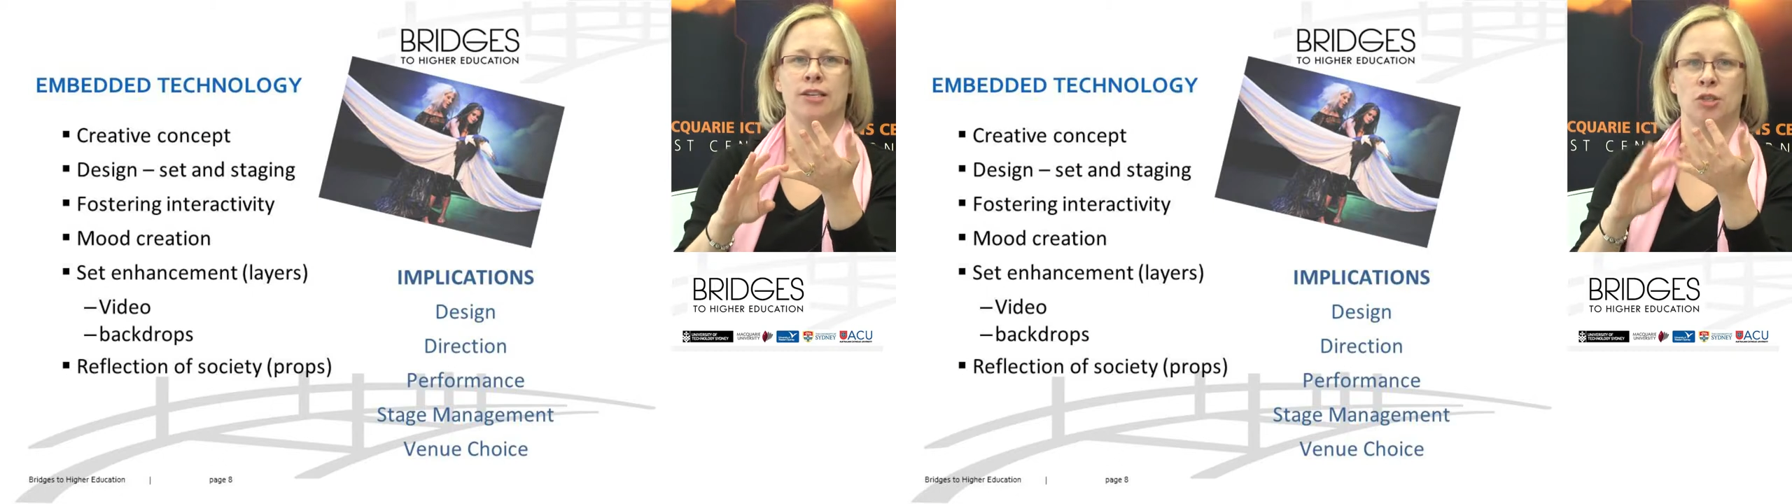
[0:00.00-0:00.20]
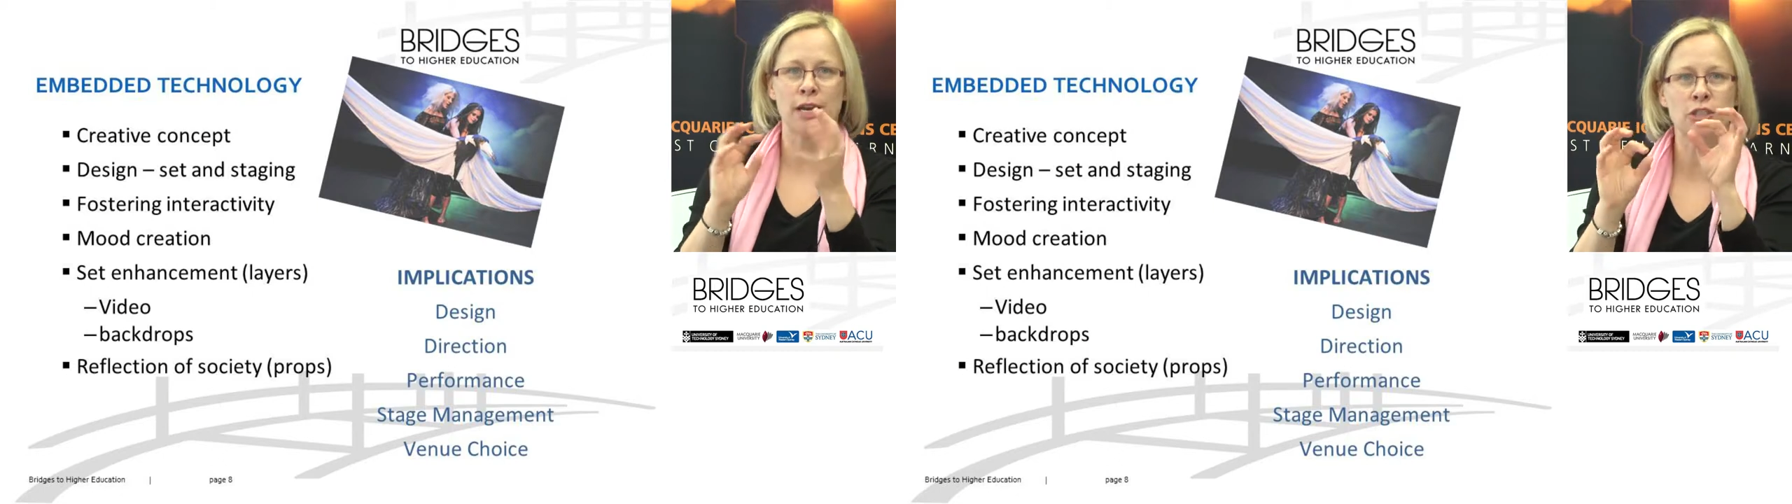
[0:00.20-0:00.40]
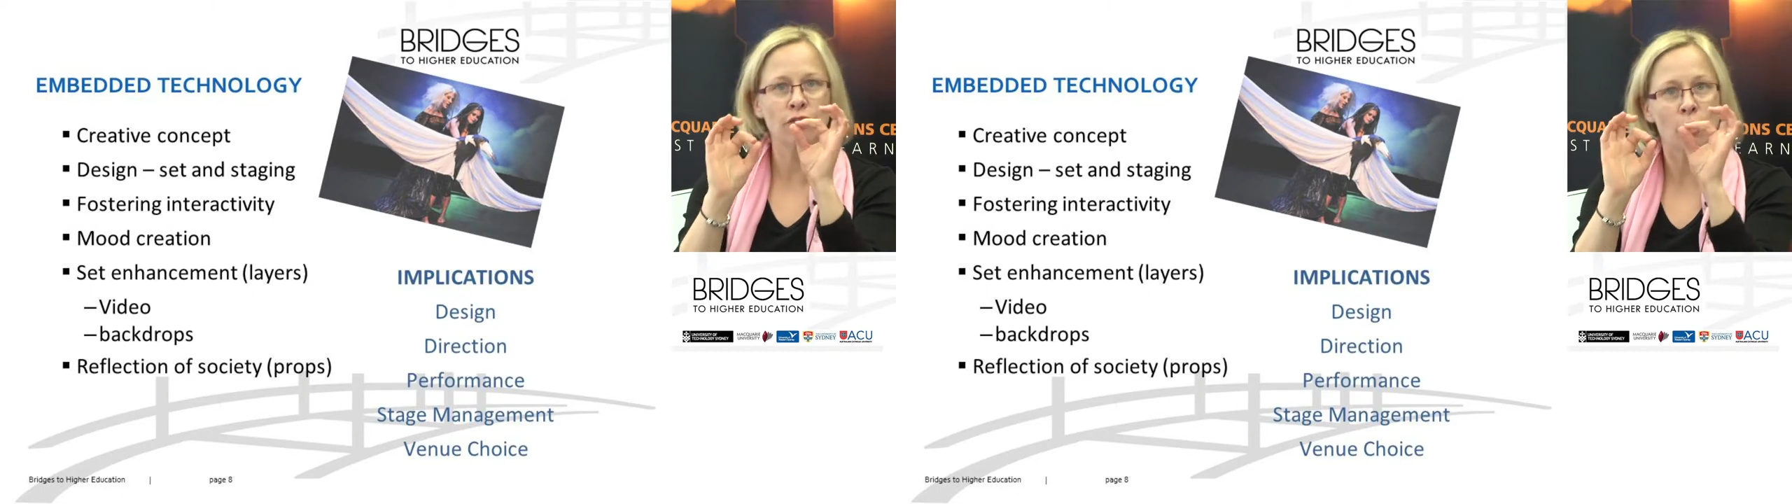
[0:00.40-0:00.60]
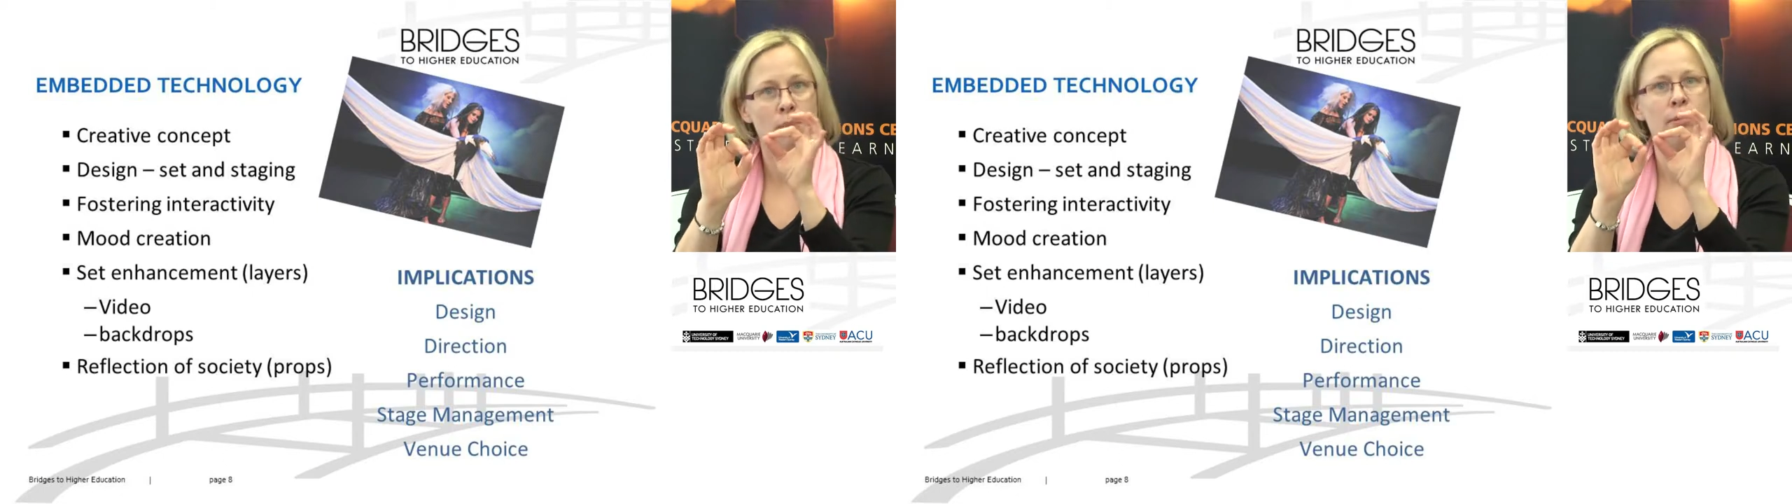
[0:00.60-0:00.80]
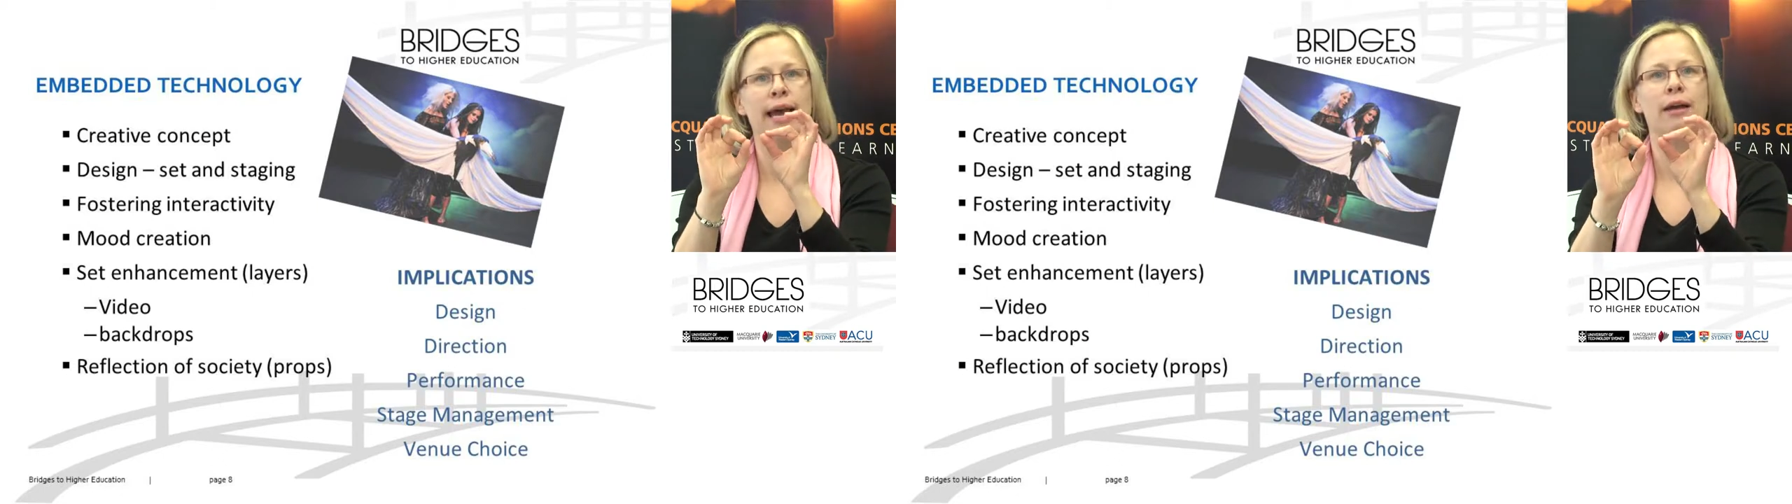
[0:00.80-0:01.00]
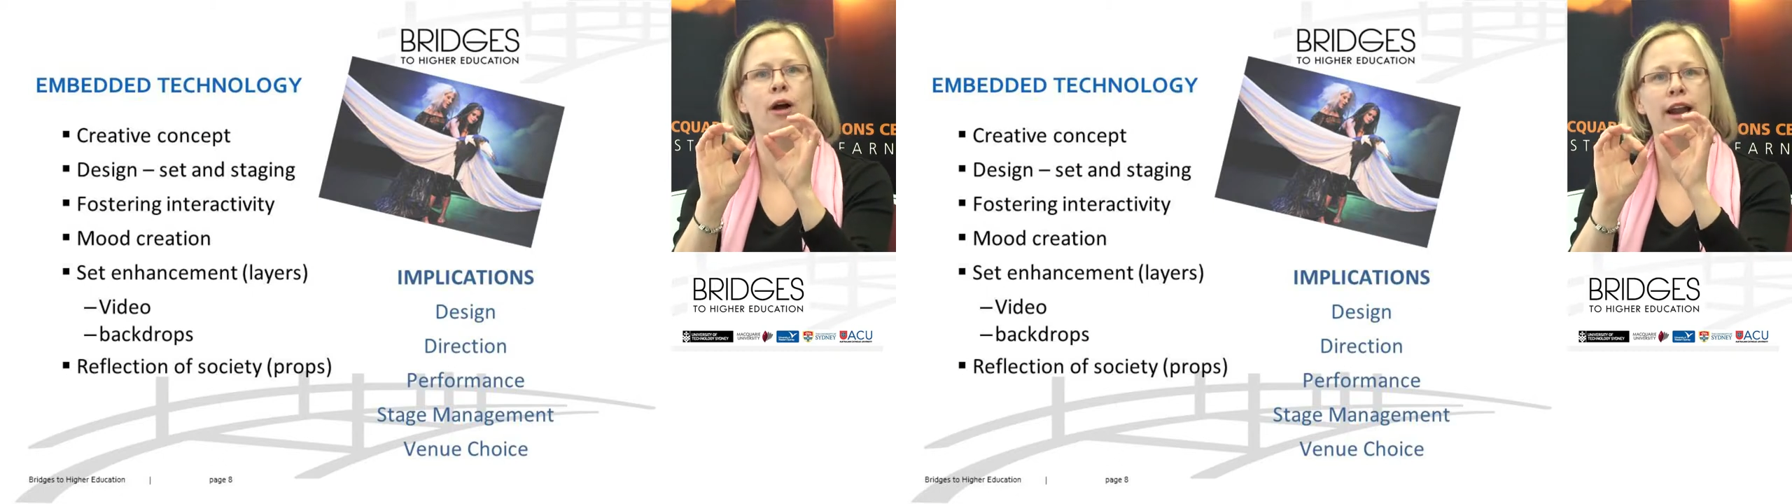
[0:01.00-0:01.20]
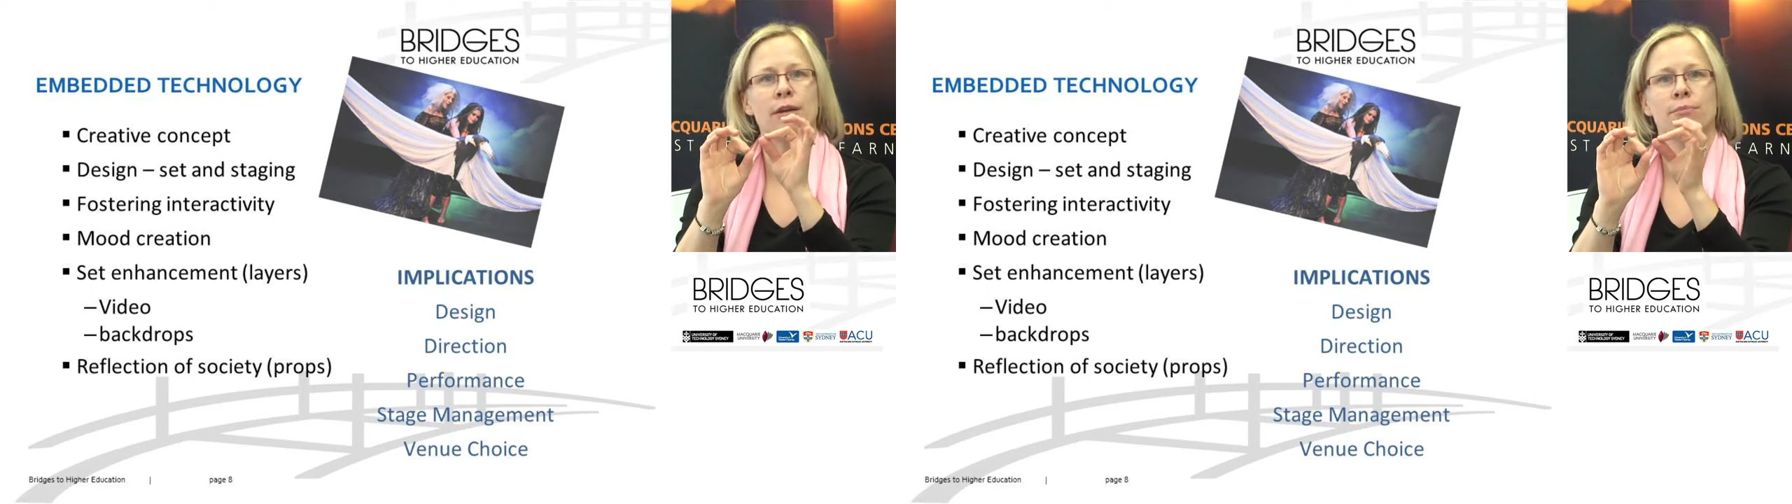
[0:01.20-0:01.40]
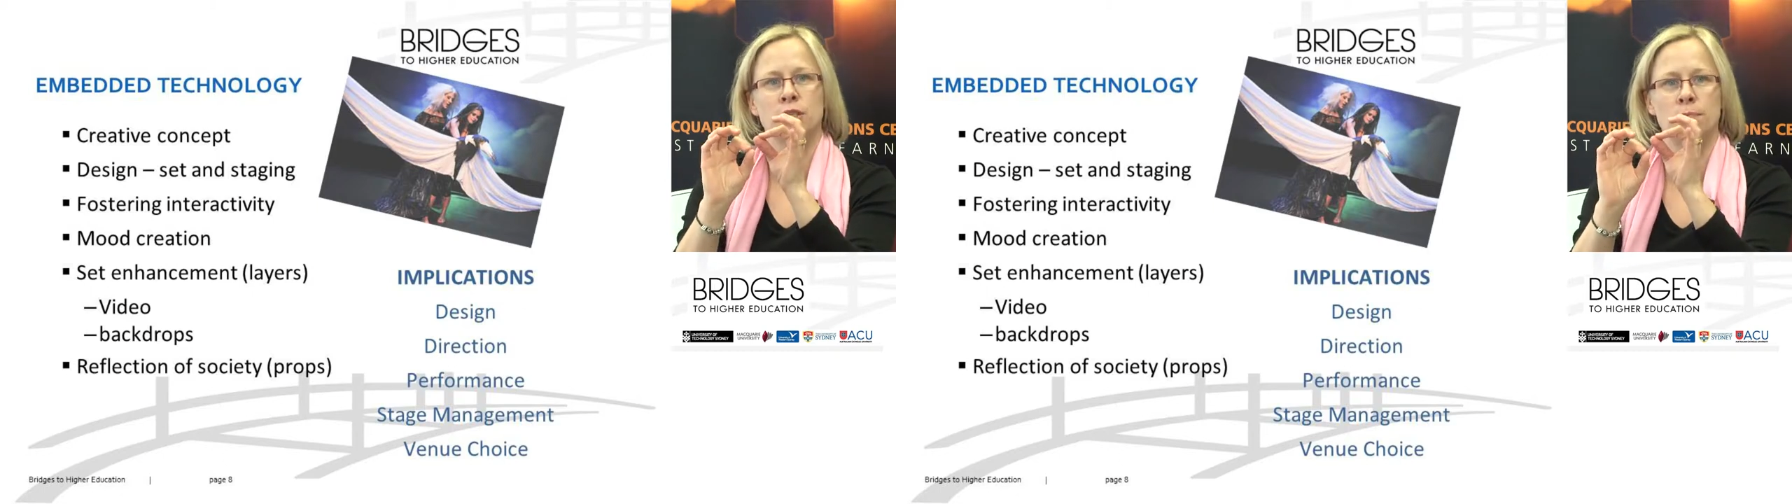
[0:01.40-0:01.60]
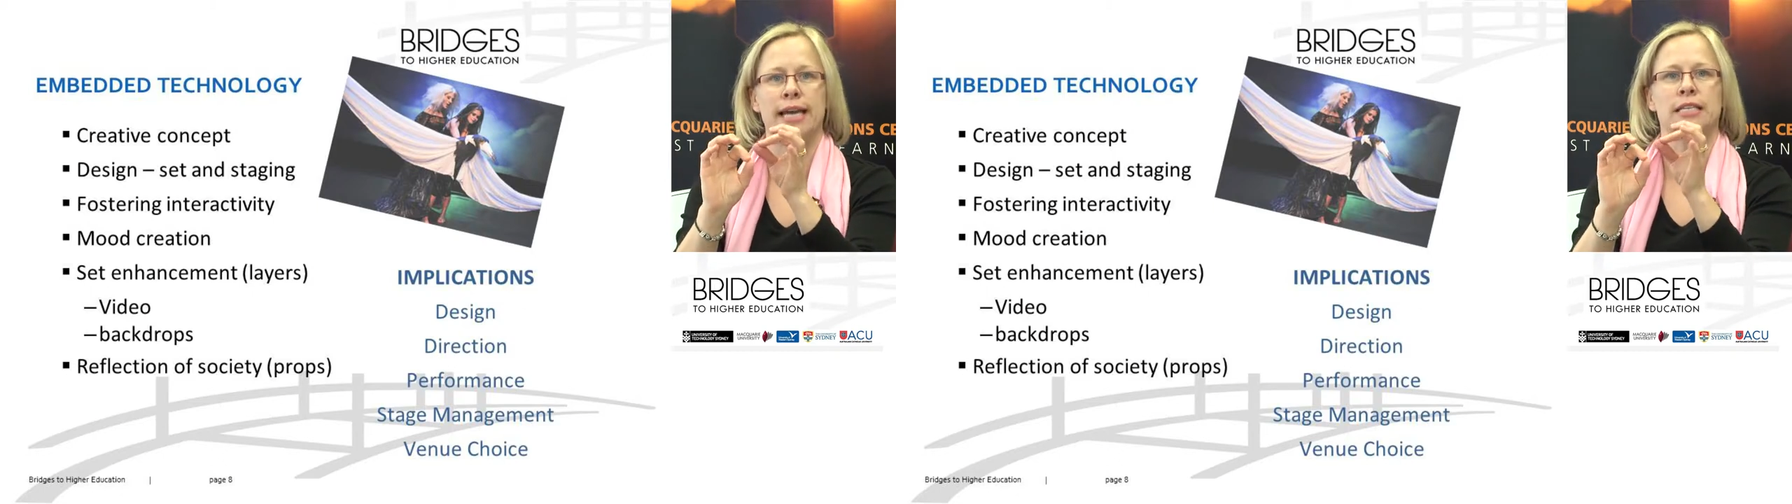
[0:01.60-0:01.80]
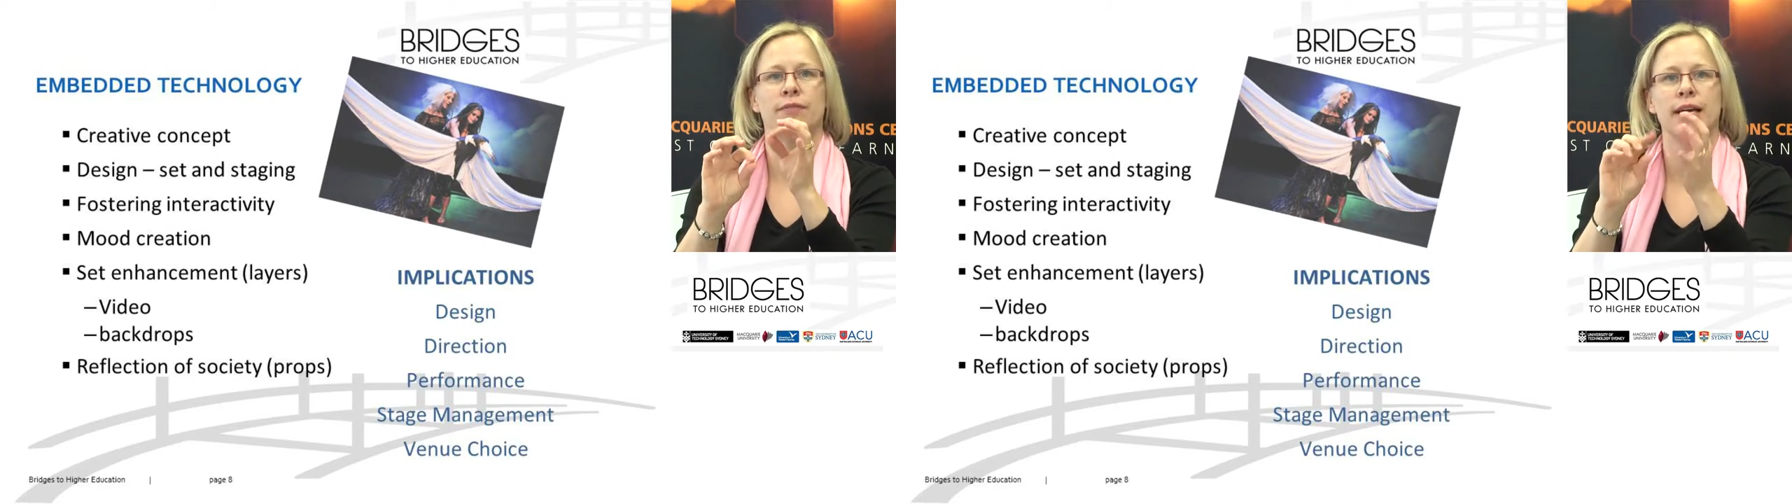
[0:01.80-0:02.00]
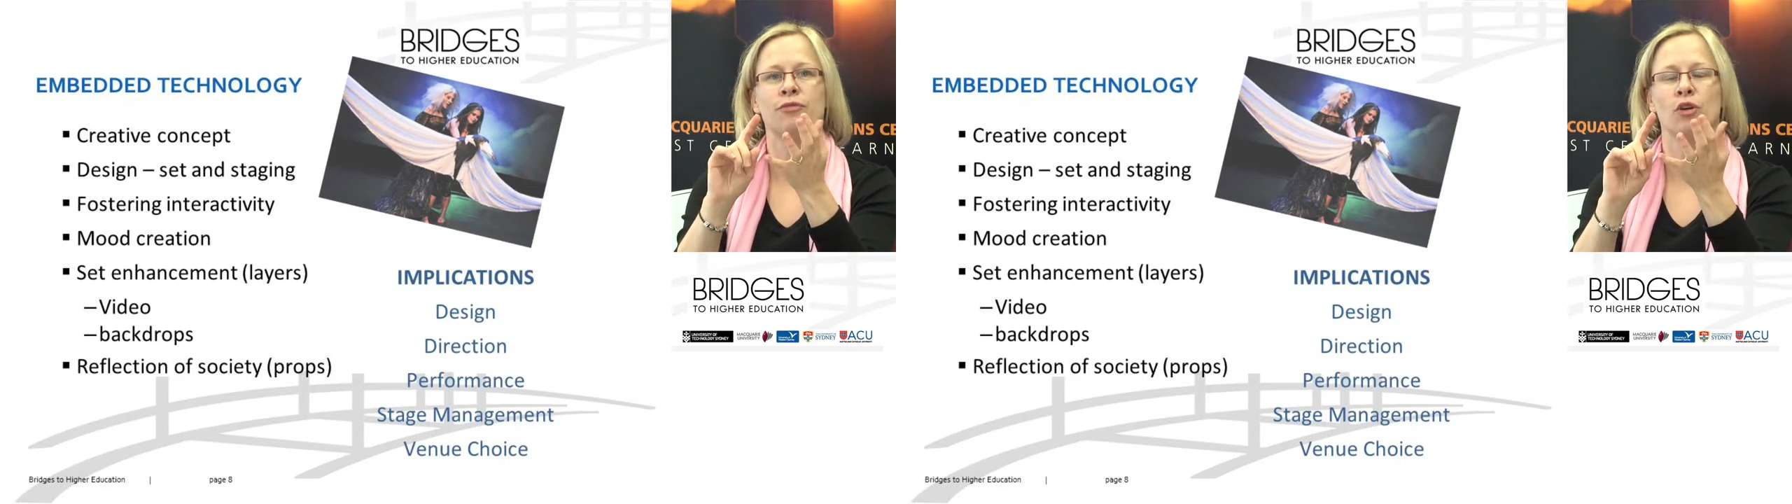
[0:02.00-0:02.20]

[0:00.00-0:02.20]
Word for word: especially from a playwriting perspective,